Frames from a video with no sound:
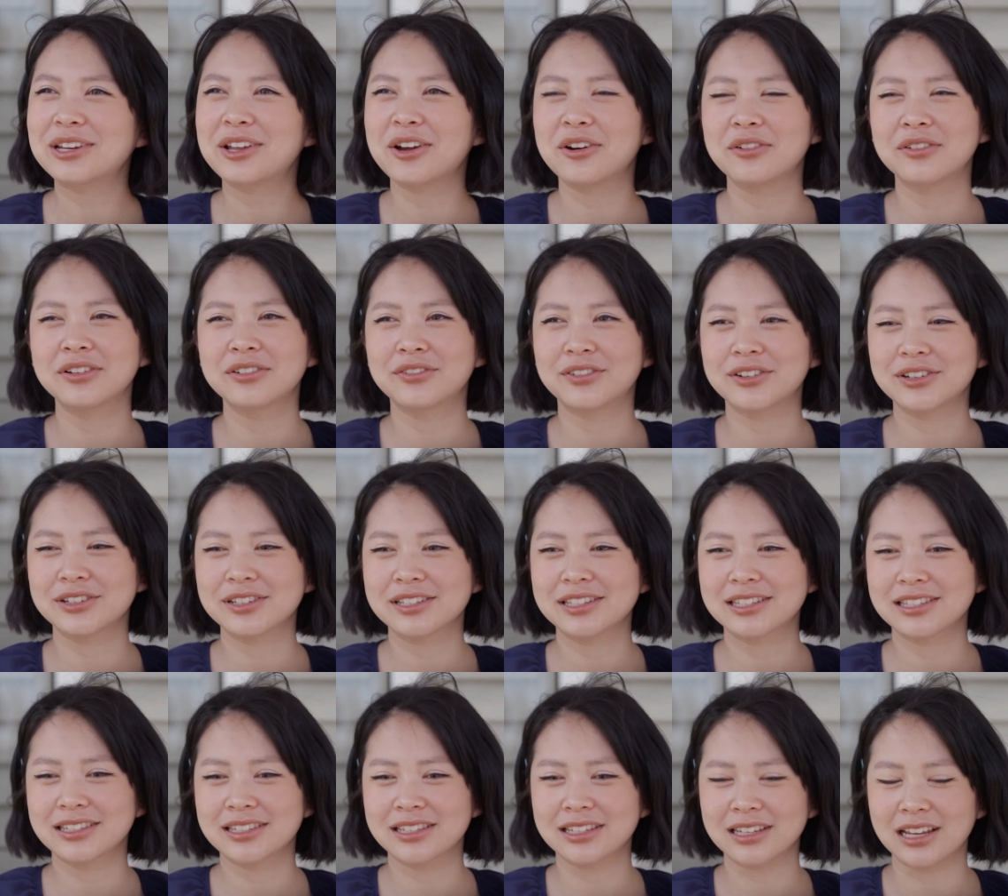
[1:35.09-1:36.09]
COVID
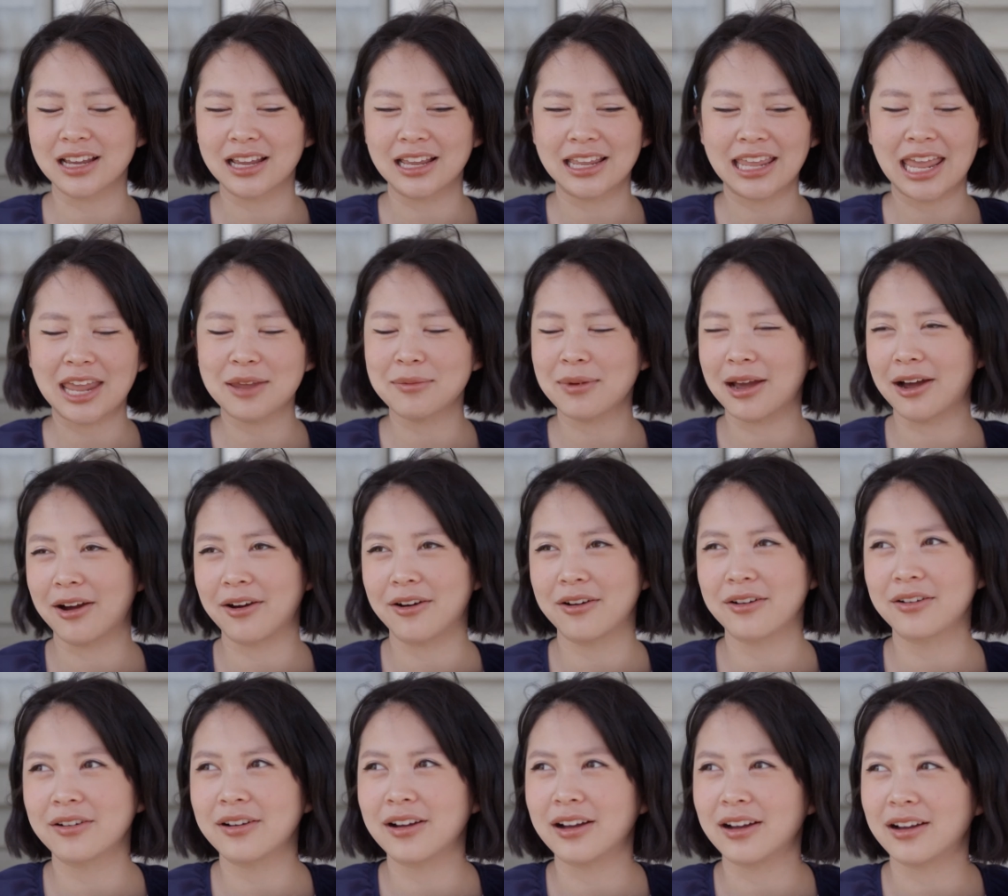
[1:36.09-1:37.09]
first came
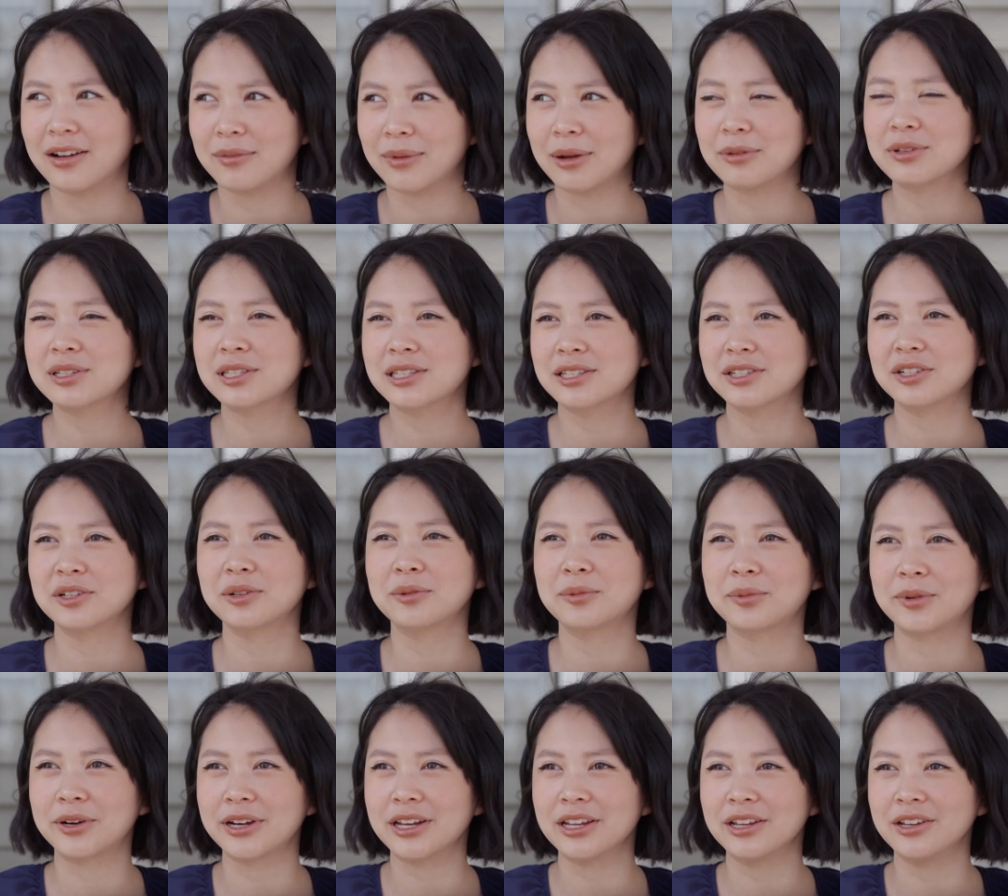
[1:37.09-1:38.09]
out, I was still a
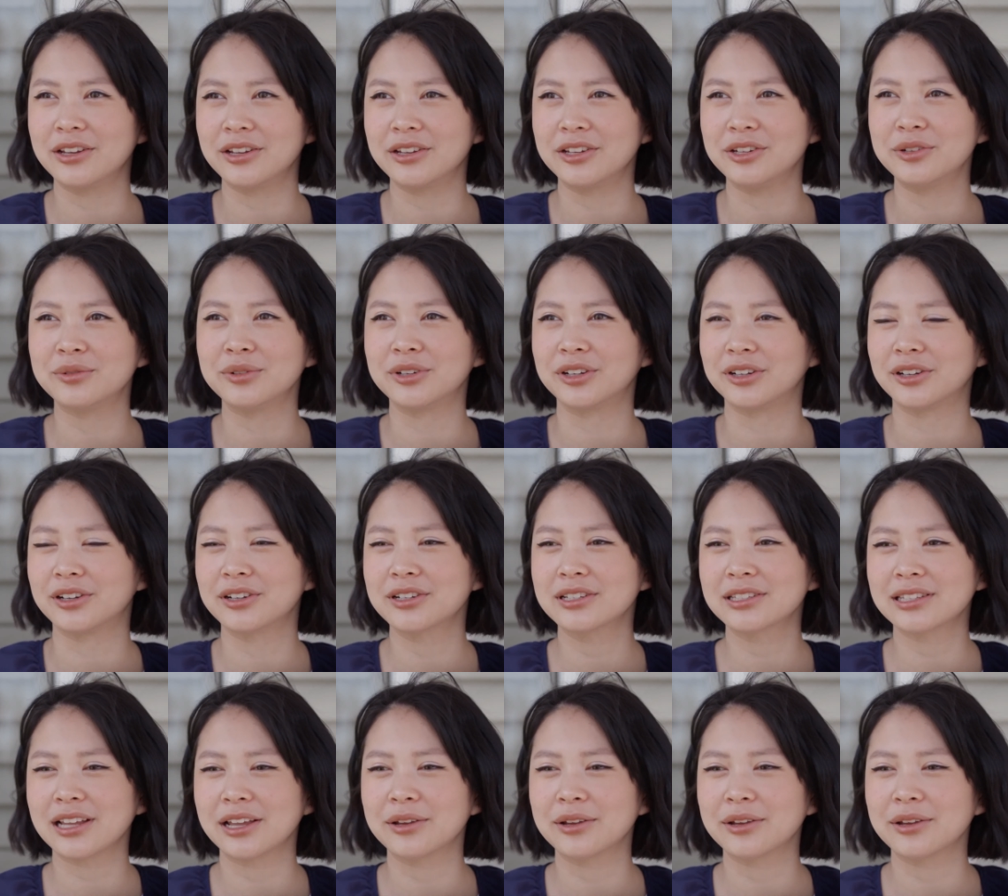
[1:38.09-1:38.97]
pretty new nurse.